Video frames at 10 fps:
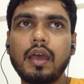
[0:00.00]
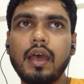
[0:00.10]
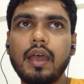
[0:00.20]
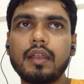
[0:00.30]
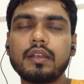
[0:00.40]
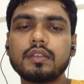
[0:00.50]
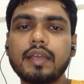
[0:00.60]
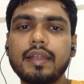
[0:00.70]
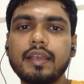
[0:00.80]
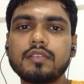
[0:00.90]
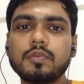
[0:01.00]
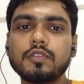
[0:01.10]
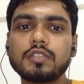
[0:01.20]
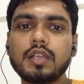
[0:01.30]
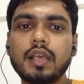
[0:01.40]
and that
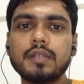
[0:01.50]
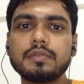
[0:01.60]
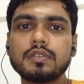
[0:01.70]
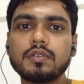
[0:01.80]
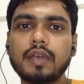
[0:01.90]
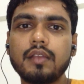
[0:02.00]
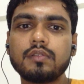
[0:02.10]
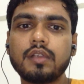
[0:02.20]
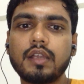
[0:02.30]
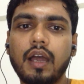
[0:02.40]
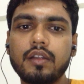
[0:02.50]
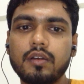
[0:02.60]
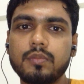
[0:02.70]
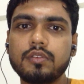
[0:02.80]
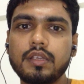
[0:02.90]
exposure helps to calculate
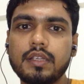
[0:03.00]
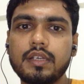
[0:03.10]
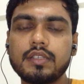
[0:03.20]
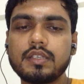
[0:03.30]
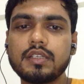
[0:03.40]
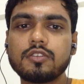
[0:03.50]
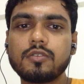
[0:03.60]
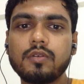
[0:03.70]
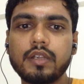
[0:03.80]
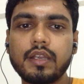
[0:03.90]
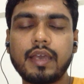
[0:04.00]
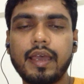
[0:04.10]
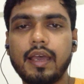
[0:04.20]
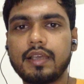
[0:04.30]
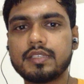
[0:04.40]
RWA, that is risk weighted
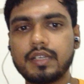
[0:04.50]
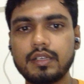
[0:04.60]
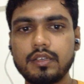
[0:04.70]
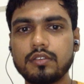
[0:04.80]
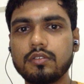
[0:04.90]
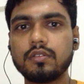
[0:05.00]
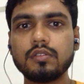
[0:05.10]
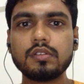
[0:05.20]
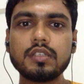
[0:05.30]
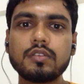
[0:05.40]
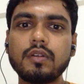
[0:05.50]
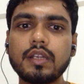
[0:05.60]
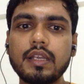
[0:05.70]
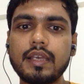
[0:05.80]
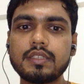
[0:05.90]
asset. So risk
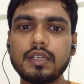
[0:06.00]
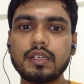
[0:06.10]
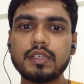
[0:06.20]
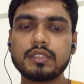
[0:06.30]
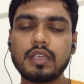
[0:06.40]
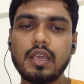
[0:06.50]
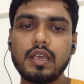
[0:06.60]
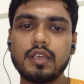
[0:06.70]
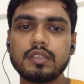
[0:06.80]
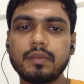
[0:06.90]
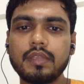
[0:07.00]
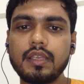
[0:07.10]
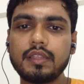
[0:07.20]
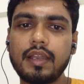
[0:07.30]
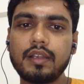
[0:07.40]
weighted asset is
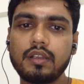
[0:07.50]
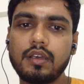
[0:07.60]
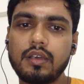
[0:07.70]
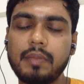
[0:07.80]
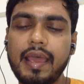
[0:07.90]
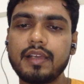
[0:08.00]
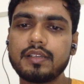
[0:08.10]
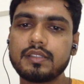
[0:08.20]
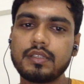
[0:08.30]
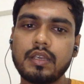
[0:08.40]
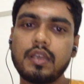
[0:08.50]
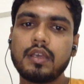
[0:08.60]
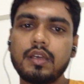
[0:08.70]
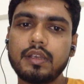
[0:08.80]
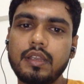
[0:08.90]
something that banks
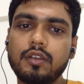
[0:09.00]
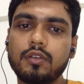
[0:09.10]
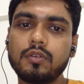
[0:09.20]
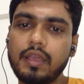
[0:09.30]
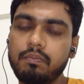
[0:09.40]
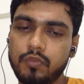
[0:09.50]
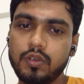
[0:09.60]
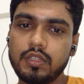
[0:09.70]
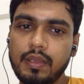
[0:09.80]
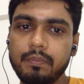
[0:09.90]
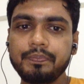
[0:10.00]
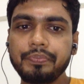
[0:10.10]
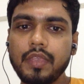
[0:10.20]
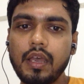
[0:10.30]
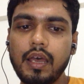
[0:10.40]
need to keep with them,
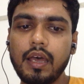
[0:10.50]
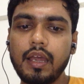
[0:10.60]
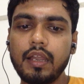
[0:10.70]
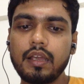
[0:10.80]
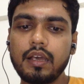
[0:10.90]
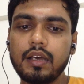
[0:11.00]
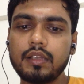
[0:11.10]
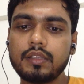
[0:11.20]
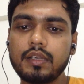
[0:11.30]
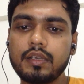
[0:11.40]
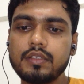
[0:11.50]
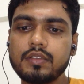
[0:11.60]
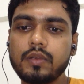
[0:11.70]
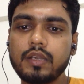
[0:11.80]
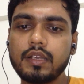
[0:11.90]
and that
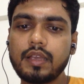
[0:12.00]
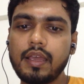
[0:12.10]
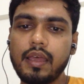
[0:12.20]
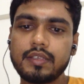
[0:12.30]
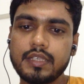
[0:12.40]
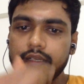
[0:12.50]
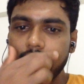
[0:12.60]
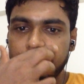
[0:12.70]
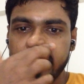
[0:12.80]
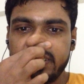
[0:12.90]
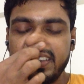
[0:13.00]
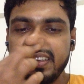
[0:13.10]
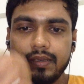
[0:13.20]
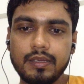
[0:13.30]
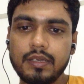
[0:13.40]
risk weighted asset, there are three